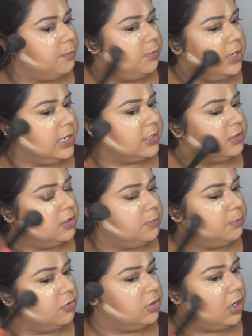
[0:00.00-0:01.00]
blend the
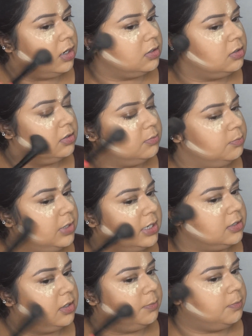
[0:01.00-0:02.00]
product,
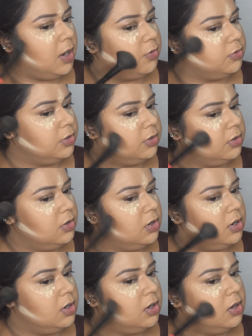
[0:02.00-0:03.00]
blend the powder
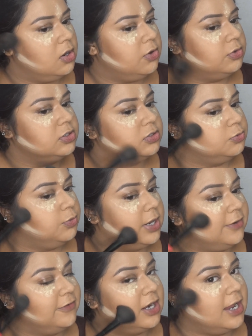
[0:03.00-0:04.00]

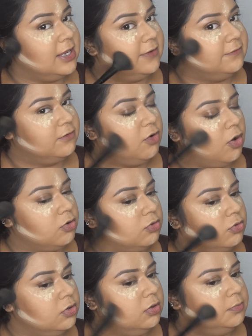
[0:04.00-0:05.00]
wherever I have
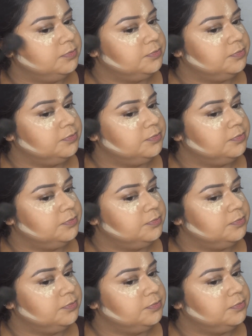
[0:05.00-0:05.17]
contoured,